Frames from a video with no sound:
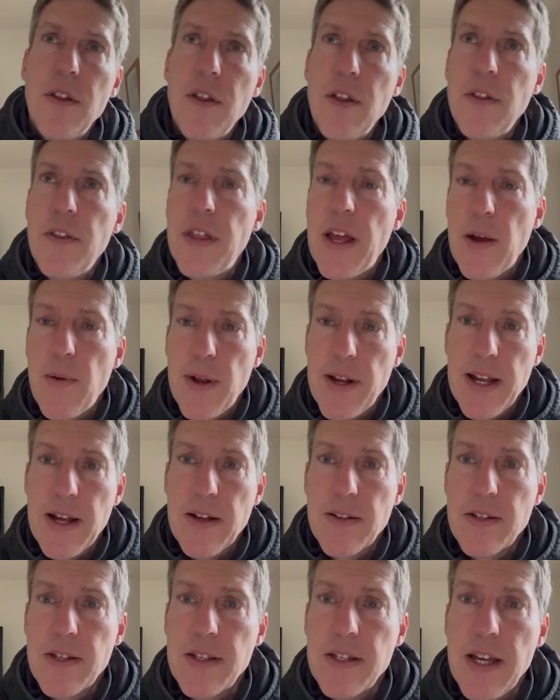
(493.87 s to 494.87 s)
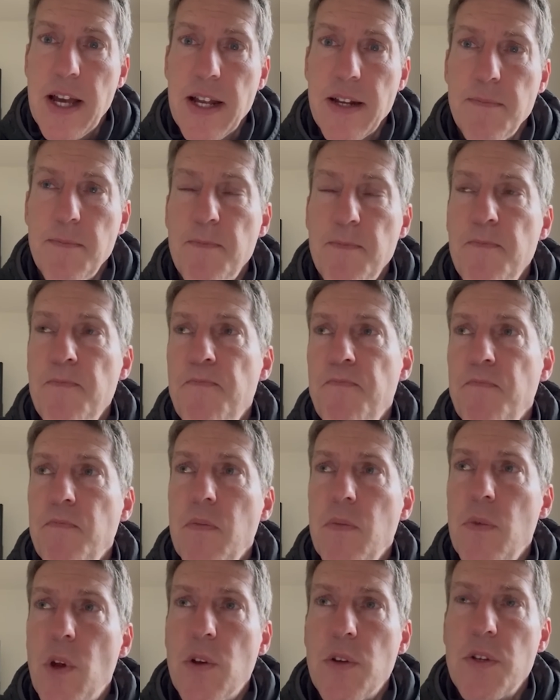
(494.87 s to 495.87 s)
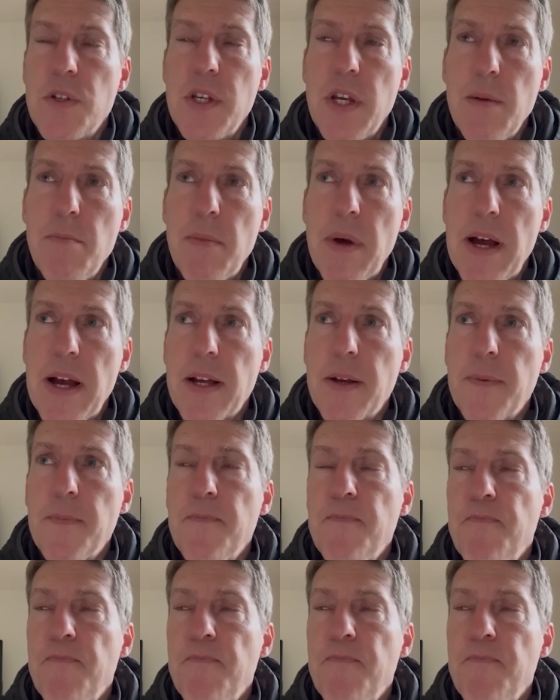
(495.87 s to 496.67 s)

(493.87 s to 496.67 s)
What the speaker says: they went down to 10, not sitting back